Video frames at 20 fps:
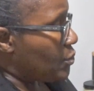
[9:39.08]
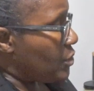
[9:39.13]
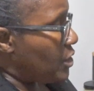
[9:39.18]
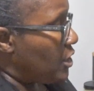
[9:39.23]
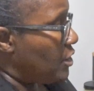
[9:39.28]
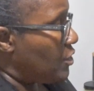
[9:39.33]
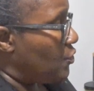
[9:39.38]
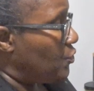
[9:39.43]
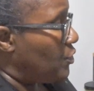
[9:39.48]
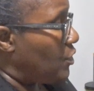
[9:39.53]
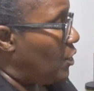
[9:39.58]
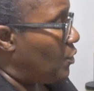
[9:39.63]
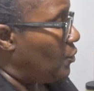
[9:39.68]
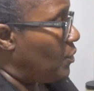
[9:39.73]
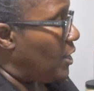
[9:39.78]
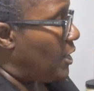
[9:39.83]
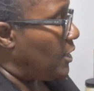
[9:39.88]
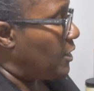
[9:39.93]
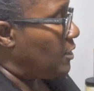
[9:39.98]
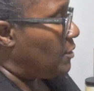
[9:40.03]
and you know
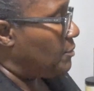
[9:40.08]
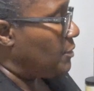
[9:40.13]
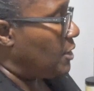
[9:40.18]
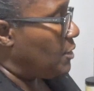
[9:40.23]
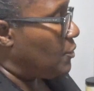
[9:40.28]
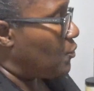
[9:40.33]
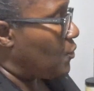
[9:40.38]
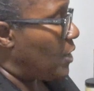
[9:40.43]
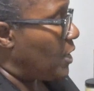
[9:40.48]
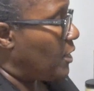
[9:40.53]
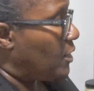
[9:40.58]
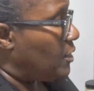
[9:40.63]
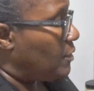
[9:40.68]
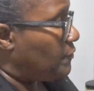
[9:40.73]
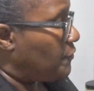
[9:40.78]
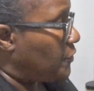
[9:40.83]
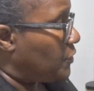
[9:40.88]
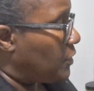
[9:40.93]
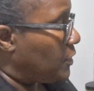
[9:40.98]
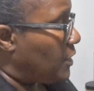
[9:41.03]
what? Them didn't ring
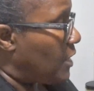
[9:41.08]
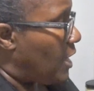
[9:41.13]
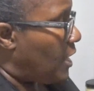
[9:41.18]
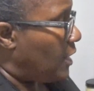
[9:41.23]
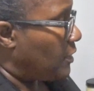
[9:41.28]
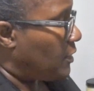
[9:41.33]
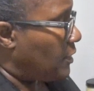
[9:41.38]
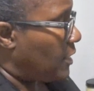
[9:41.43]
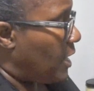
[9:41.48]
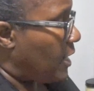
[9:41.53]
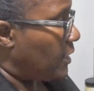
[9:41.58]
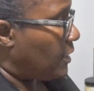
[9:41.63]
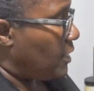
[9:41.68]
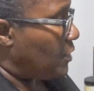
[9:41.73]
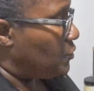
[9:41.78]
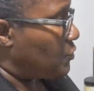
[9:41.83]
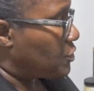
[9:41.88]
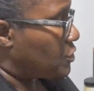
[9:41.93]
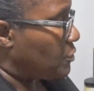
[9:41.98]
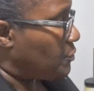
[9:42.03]
up for $1 like
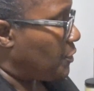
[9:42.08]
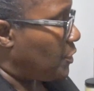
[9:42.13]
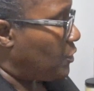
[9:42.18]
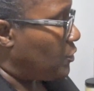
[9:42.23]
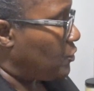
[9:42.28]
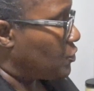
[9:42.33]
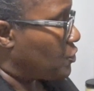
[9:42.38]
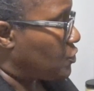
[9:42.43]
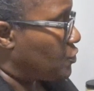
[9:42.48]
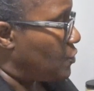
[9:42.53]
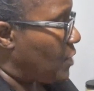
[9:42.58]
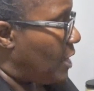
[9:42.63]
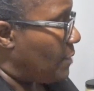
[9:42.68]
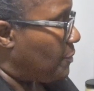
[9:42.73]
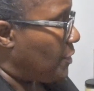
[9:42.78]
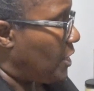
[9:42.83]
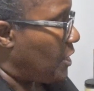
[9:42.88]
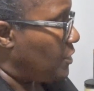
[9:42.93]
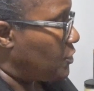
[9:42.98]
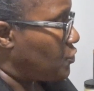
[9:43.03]
they were supposed to.
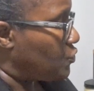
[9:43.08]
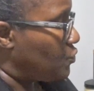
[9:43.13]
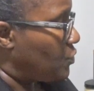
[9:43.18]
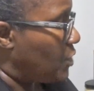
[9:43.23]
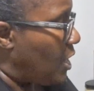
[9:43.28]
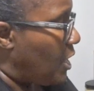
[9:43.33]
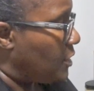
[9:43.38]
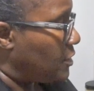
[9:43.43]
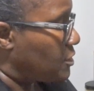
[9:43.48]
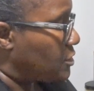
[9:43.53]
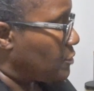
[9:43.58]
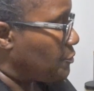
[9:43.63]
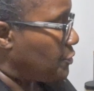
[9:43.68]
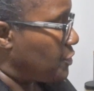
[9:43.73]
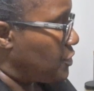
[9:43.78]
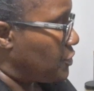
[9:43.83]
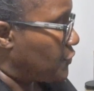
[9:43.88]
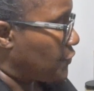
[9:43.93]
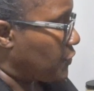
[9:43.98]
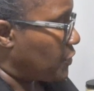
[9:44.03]
I paid $2 a
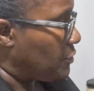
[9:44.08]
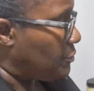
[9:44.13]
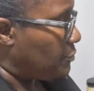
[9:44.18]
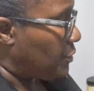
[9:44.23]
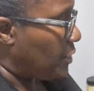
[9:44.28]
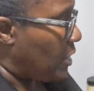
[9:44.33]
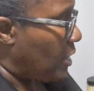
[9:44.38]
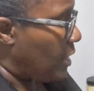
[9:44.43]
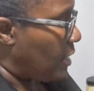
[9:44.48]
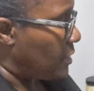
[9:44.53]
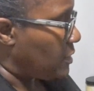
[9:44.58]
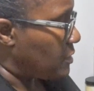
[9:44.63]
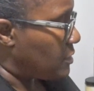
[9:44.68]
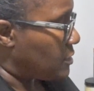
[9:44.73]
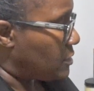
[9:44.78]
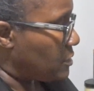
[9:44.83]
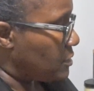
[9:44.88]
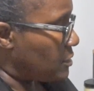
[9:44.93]
piece for them pots.